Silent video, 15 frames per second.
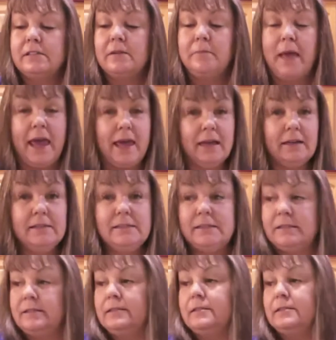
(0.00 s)
some
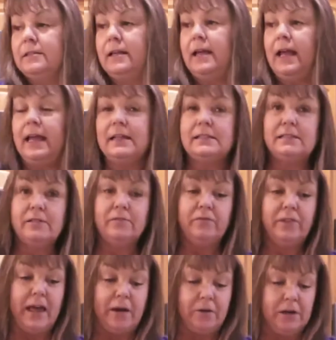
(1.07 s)
eggs, and some
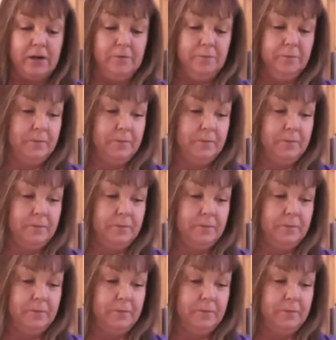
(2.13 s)
flour.